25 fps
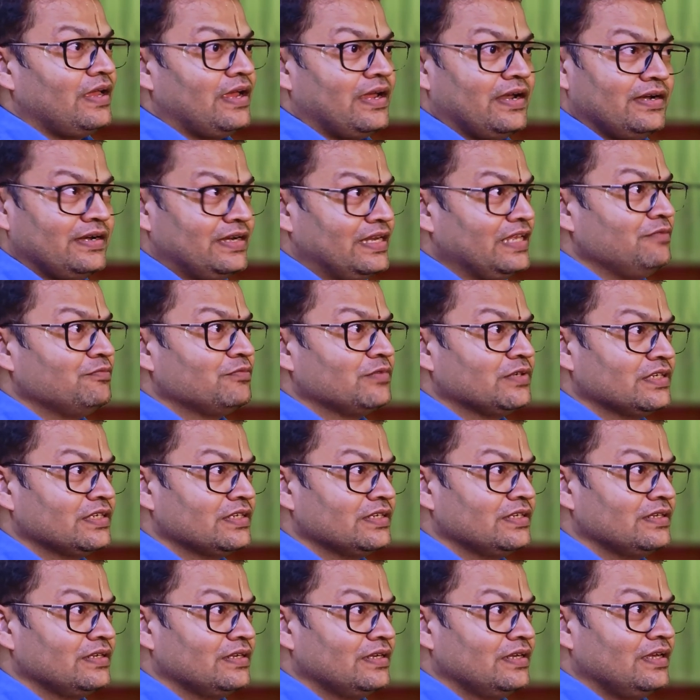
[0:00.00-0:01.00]
and
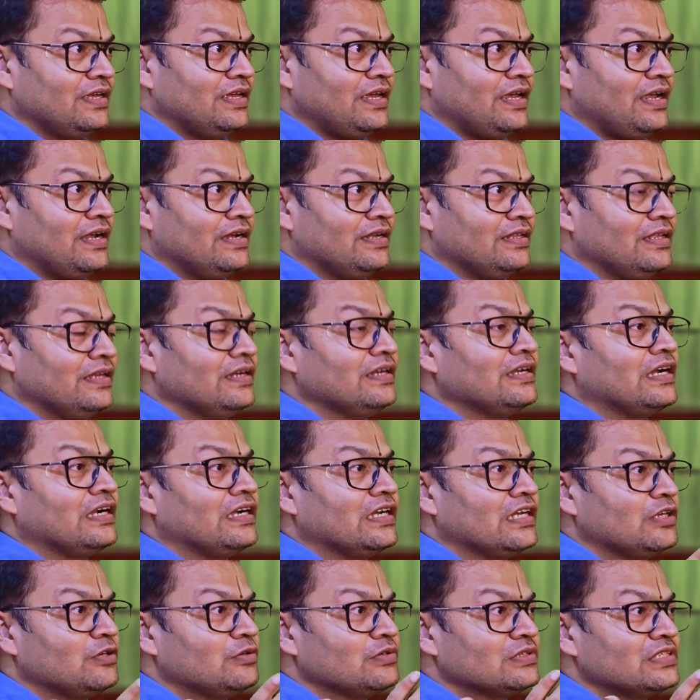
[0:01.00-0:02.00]
teamwork, and then
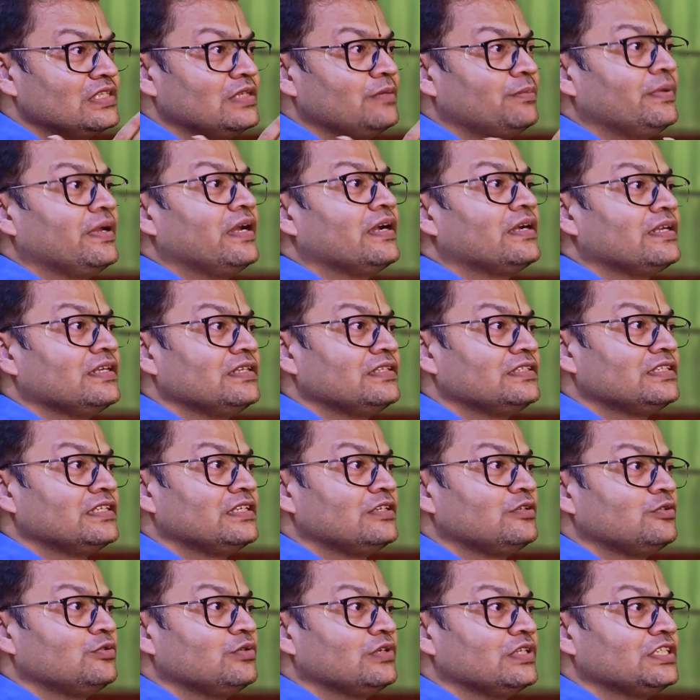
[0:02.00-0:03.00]
continuously pay
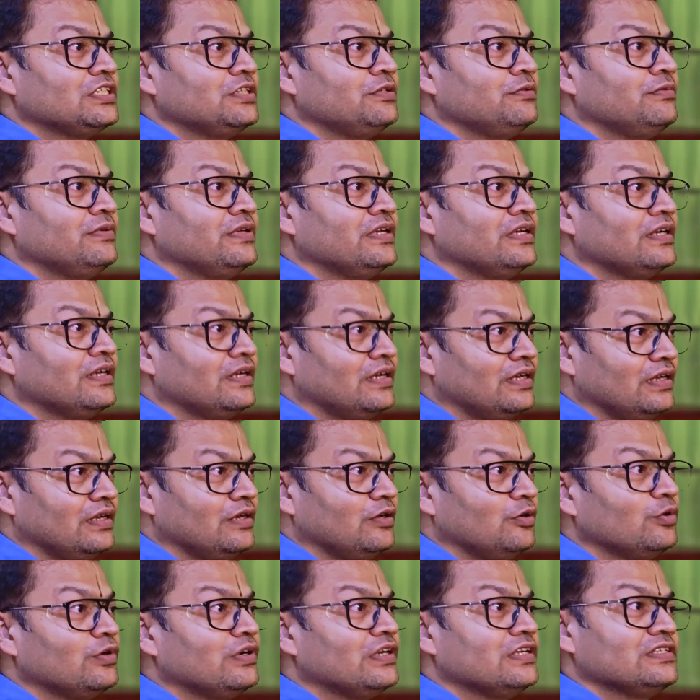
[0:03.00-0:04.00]
attention to achieving
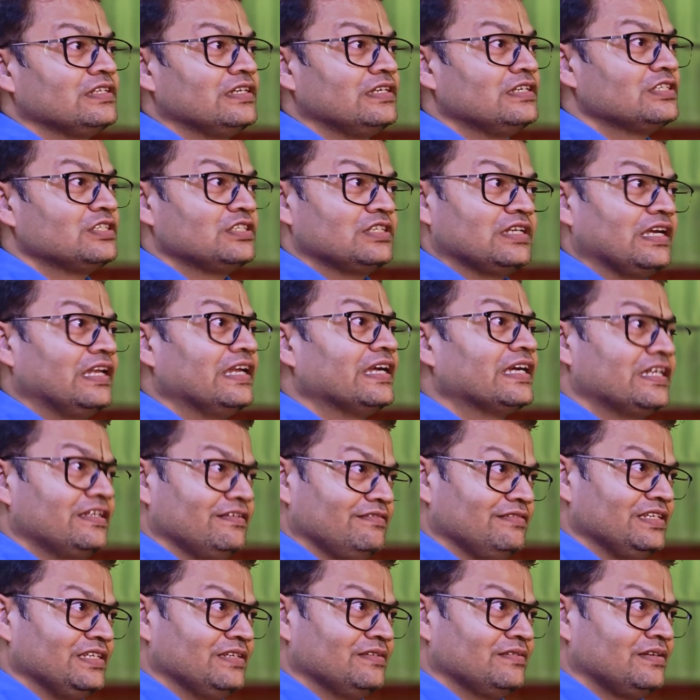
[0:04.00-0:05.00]
good results
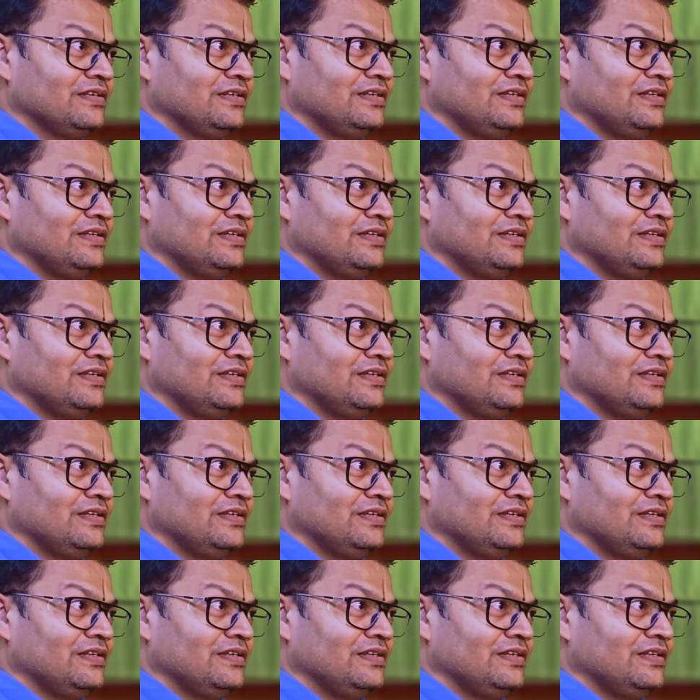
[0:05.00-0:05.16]
collectively.